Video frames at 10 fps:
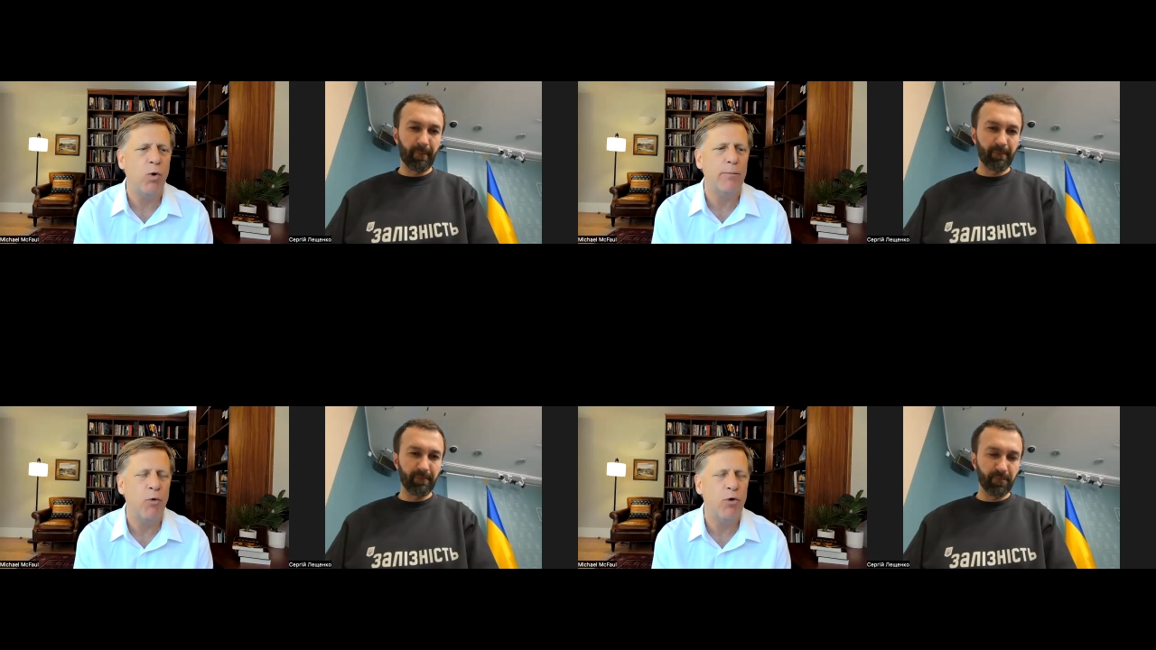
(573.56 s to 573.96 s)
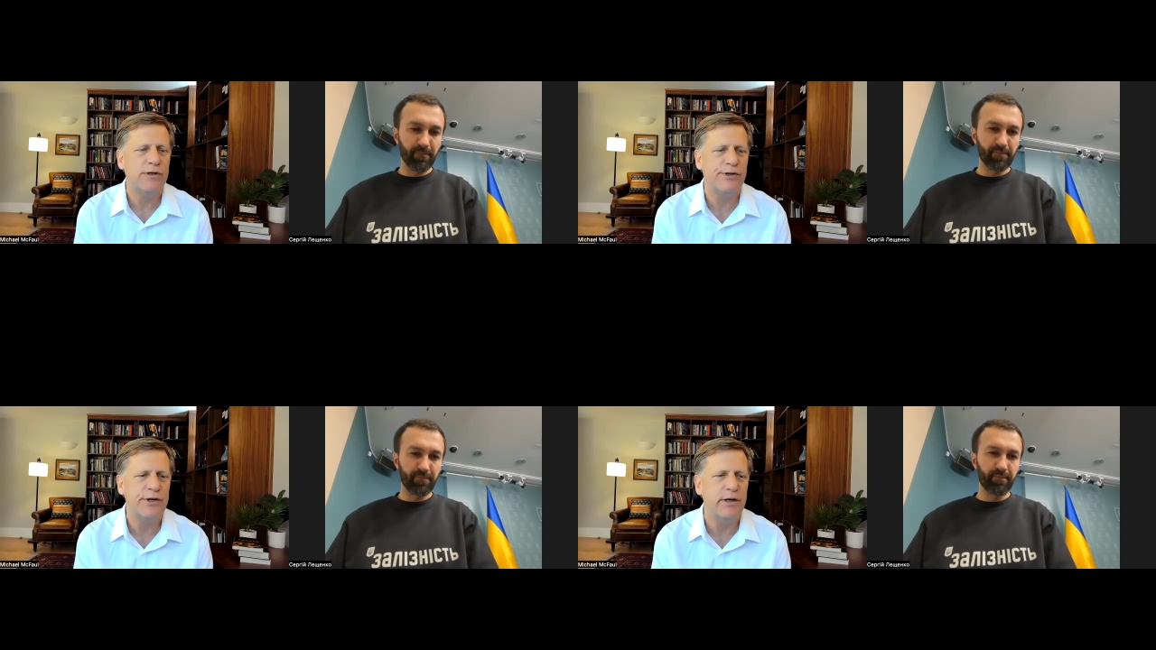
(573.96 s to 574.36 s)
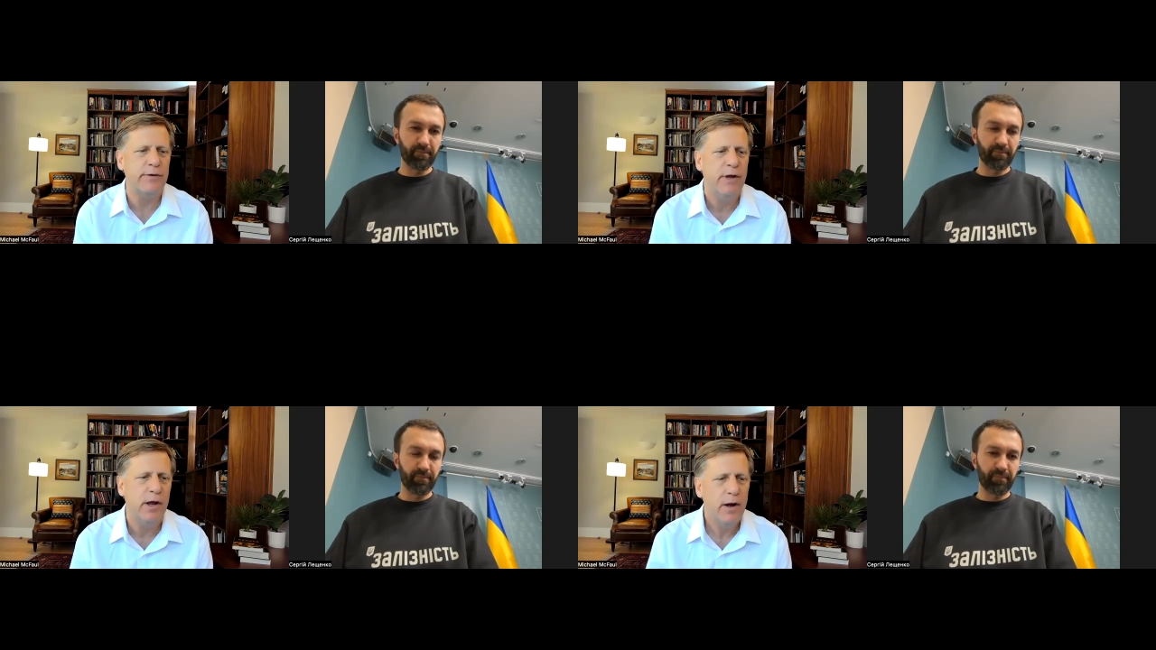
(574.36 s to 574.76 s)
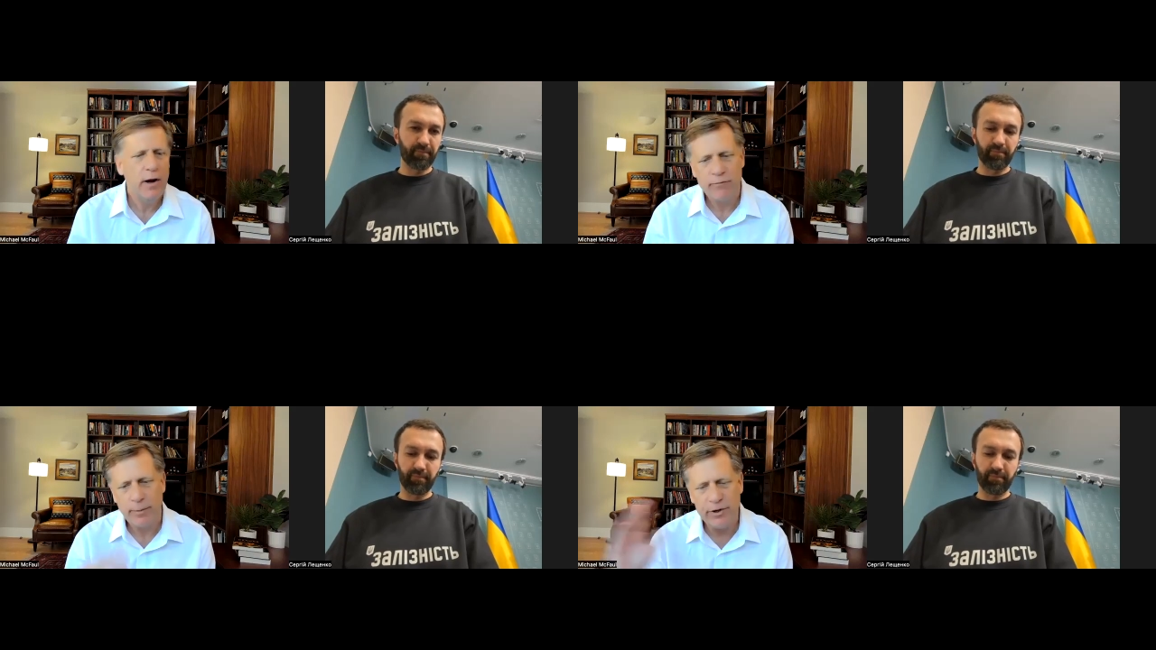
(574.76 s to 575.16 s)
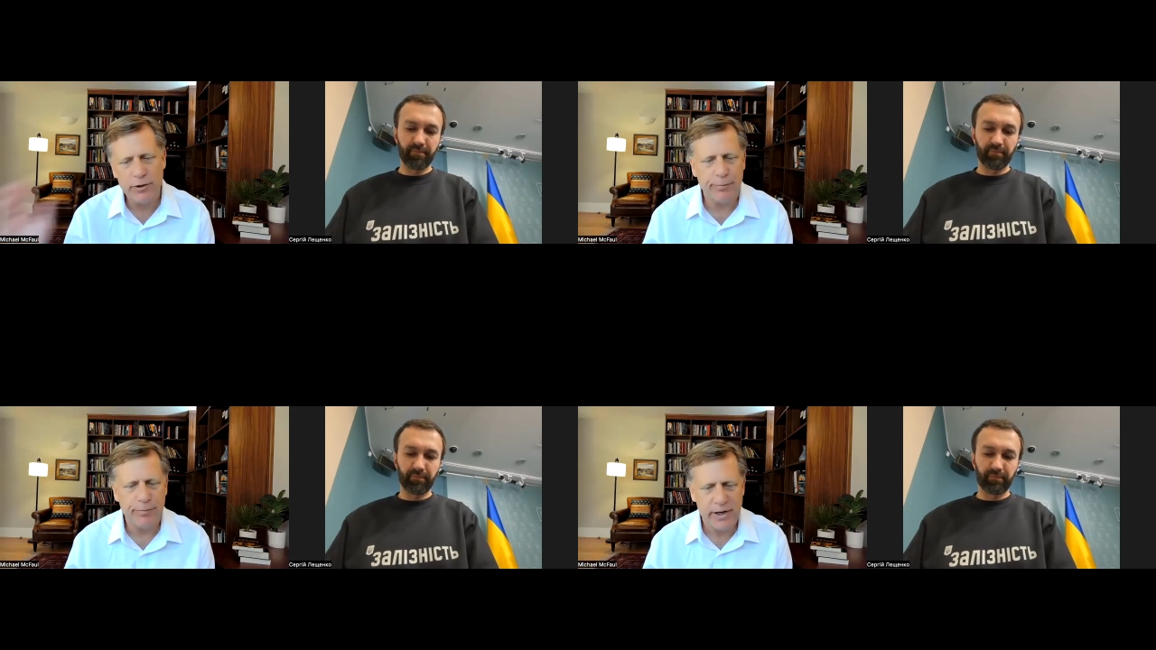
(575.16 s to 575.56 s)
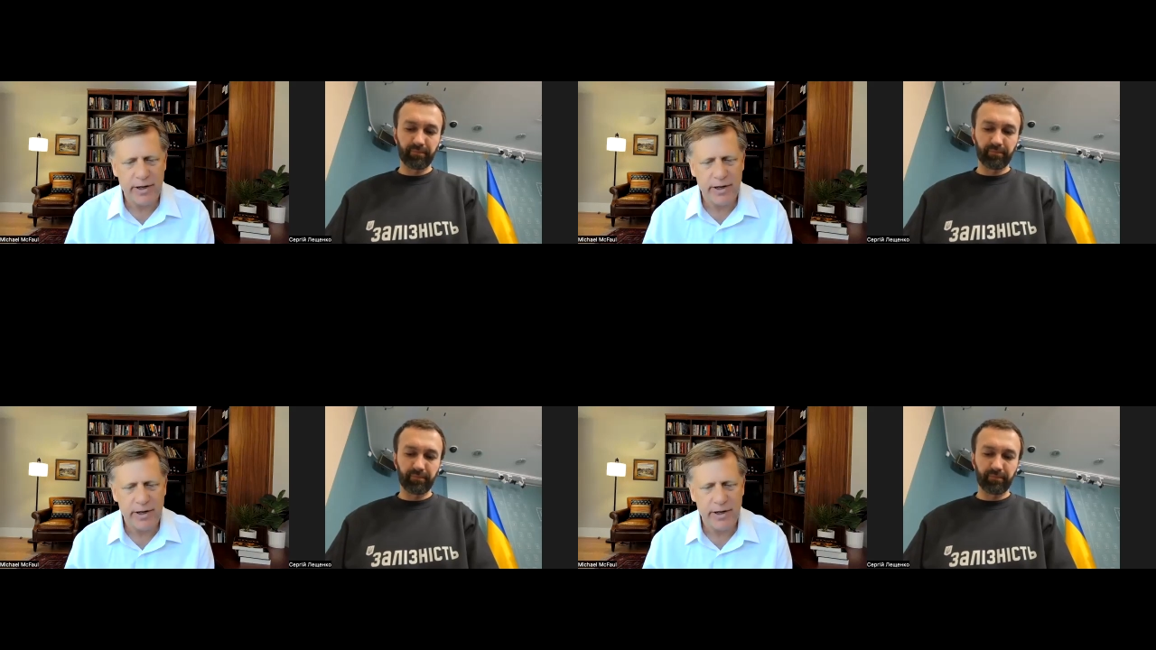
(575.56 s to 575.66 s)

Speaker 1: more is needed from the Europeans?